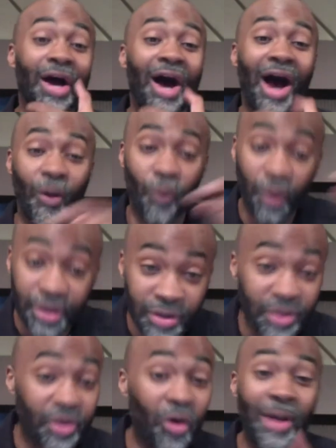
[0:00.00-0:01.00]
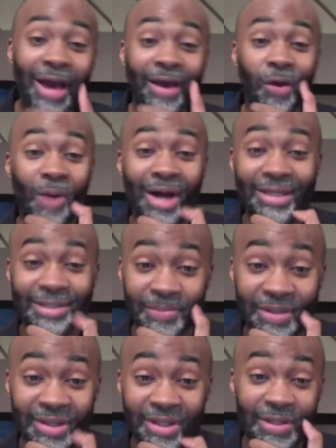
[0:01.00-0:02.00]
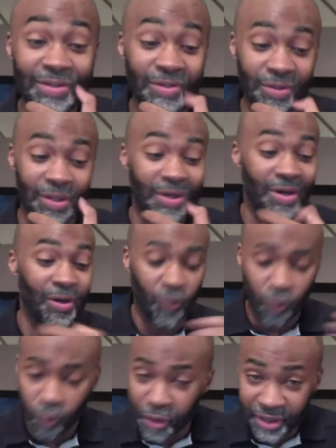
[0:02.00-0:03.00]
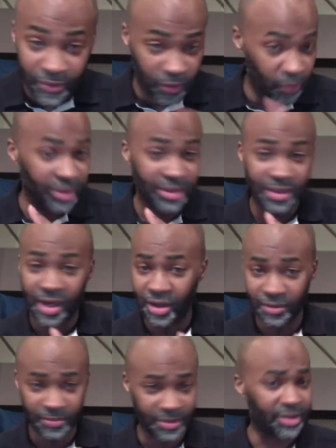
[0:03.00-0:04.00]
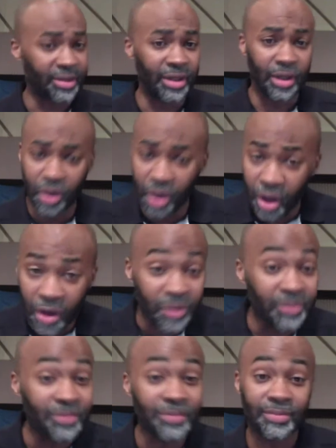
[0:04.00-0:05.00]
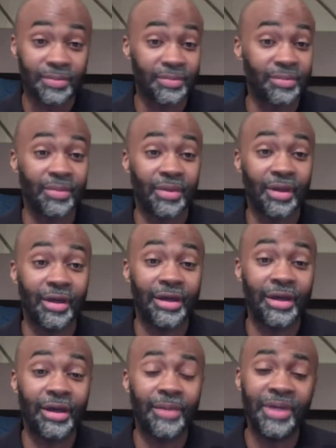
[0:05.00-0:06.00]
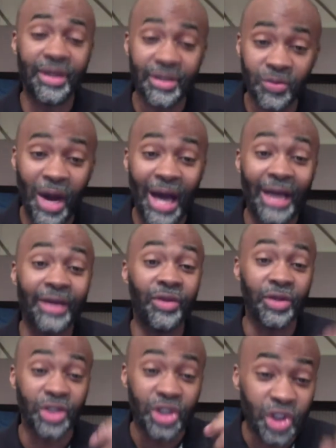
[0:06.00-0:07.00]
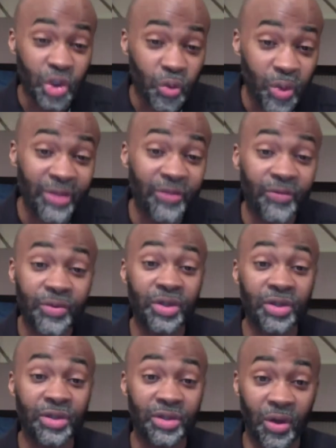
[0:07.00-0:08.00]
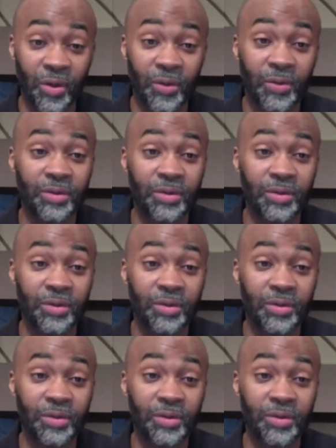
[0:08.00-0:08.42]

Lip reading: I want you to go back and watch some of these and read through the Psalms, learn them. Because why? They're strength to your soul.